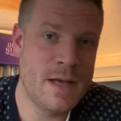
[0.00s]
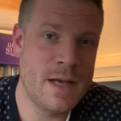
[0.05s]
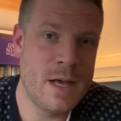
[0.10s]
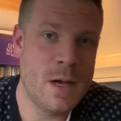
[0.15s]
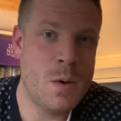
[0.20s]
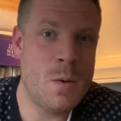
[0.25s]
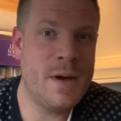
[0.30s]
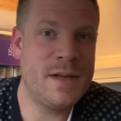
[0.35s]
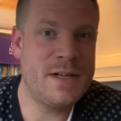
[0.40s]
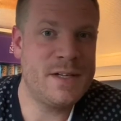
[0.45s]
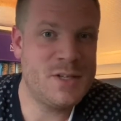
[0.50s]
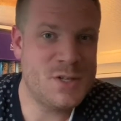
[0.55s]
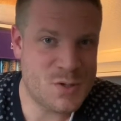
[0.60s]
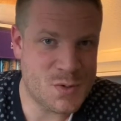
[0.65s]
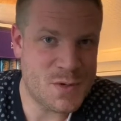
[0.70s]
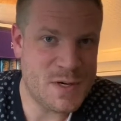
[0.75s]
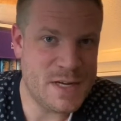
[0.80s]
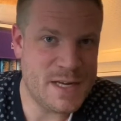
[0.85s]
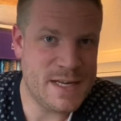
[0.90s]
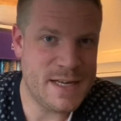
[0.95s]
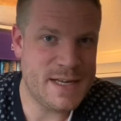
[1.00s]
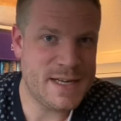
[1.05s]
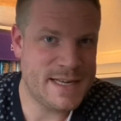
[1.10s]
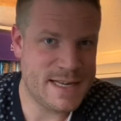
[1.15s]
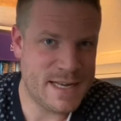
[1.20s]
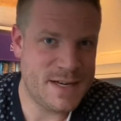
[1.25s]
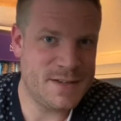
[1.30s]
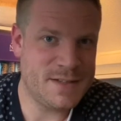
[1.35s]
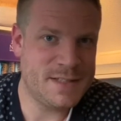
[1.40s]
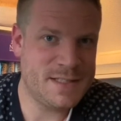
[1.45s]
When a tree
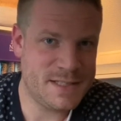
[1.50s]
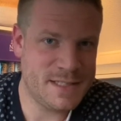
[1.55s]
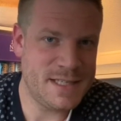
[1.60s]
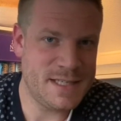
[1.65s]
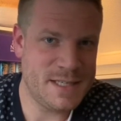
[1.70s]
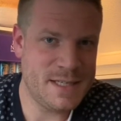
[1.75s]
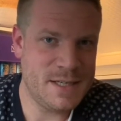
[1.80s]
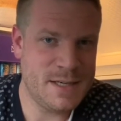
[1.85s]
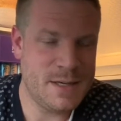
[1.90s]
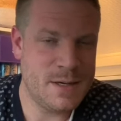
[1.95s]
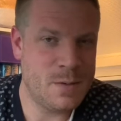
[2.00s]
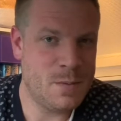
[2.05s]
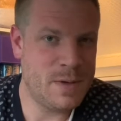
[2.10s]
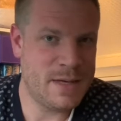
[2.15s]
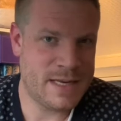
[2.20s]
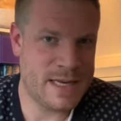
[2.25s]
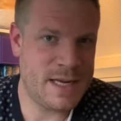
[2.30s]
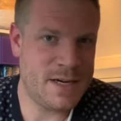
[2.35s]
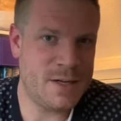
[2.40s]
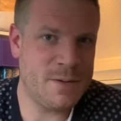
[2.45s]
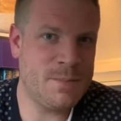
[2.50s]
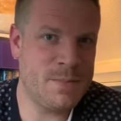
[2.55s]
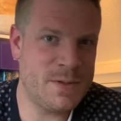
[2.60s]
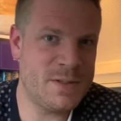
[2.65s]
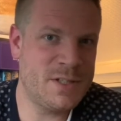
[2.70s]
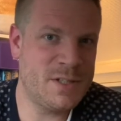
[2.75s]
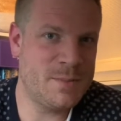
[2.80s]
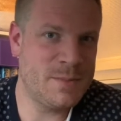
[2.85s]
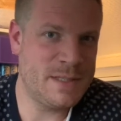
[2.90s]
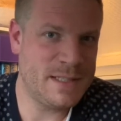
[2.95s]
cannot see, we cannot
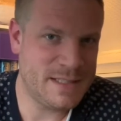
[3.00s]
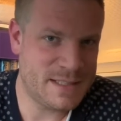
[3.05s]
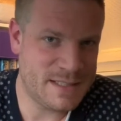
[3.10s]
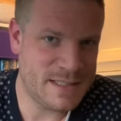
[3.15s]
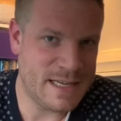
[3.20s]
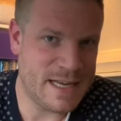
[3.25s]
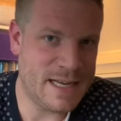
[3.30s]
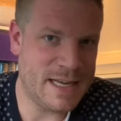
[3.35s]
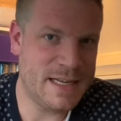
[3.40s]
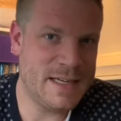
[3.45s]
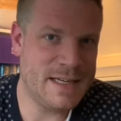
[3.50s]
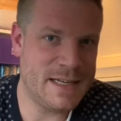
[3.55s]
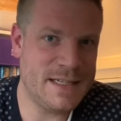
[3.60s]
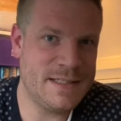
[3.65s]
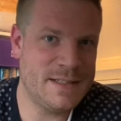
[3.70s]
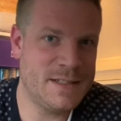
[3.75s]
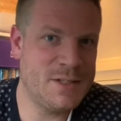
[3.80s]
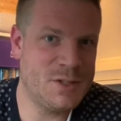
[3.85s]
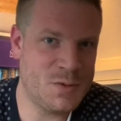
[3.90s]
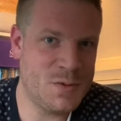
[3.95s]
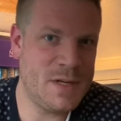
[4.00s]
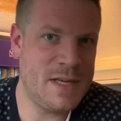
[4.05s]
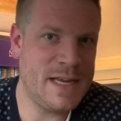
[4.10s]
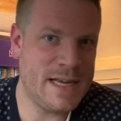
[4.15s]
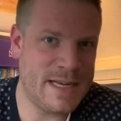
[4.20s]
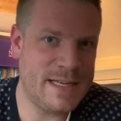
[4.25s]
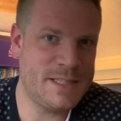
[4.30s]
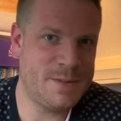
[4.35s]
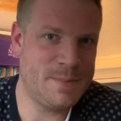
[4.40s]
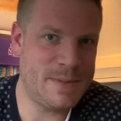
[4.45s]
possibly say that the tree
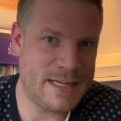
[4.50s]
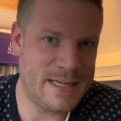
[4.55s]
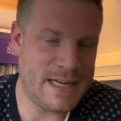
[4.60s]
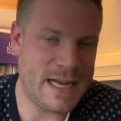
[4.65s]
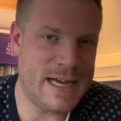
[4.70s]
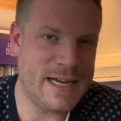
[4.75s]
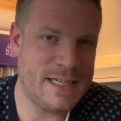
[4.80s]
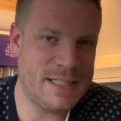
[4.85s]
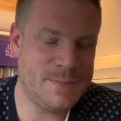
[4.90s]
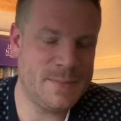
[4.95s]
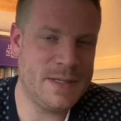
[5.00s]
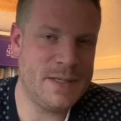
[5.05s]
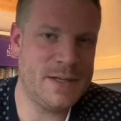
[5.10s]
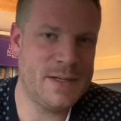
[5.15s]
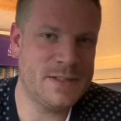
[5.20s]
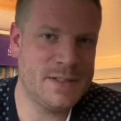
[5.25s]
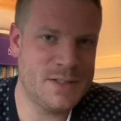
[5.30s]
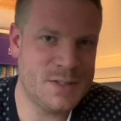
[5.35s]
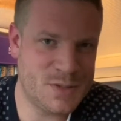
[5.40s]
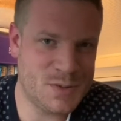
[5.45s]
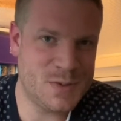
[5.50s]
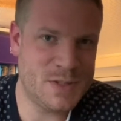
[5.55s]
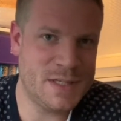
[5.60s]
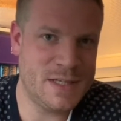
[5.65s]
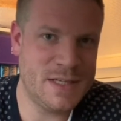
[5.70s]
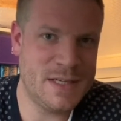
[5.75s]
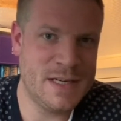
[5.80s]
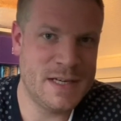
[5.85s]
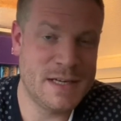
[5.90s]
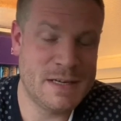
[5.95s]
has bad eyes, because a
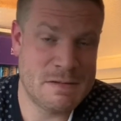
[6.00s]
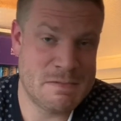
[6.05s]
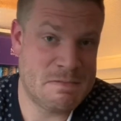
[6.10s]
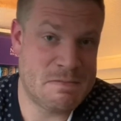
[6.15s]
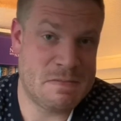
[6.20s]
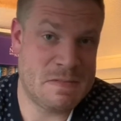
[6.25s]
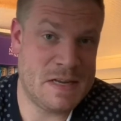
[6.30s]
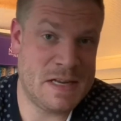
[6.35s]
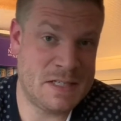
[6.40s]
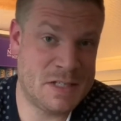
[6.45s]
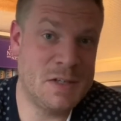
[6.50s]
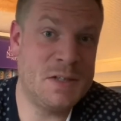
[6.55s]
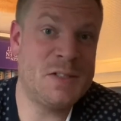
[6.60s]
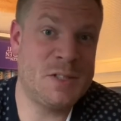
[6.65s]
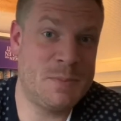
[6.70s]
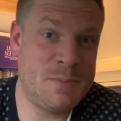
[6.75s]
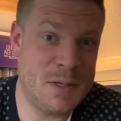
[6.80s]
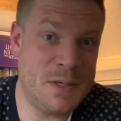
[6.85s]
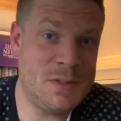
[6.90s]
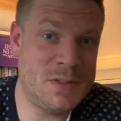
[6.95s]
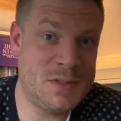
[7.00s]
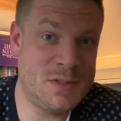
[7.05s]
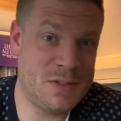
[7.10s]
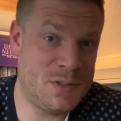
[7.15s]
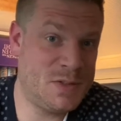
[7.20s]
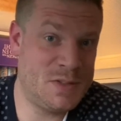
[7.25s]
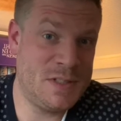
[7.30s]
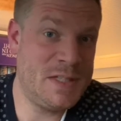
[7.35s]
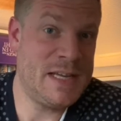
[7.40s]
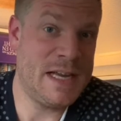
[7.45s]
tree is not supposed to
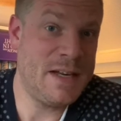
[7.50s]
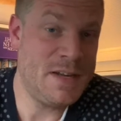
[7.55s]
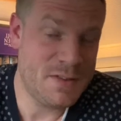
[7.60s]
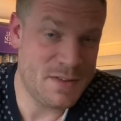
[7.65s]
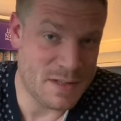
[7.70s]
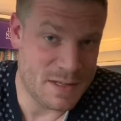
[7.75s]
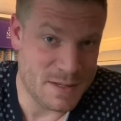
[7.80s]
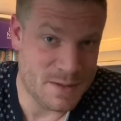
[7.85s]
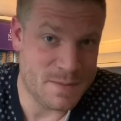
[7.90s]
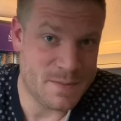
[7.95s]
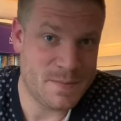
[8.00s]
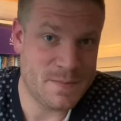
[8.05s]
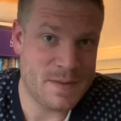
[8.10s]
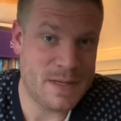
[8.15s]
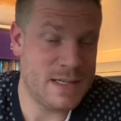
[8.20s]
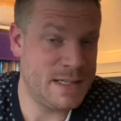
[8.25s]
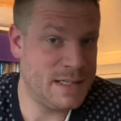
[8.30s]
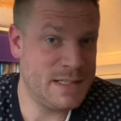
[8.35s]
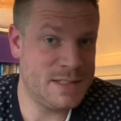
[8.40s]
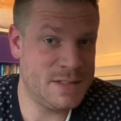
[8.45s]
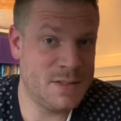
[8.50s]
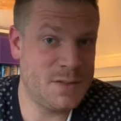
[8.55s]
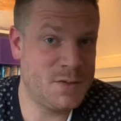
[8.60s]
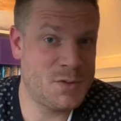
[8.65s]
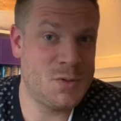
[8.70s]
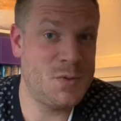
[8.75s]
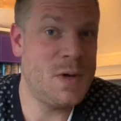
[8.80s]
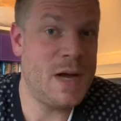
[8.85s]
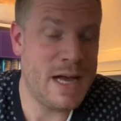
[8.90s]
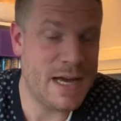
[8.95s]
see anything, at least not
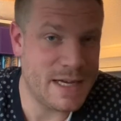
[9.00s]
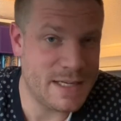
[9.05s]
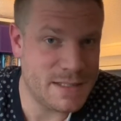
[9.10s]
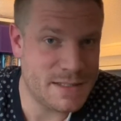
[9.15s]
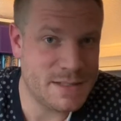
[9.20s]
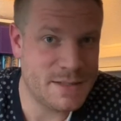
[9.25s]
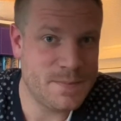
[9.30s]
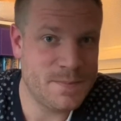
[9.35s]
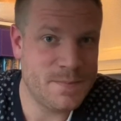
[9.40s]
through eyes.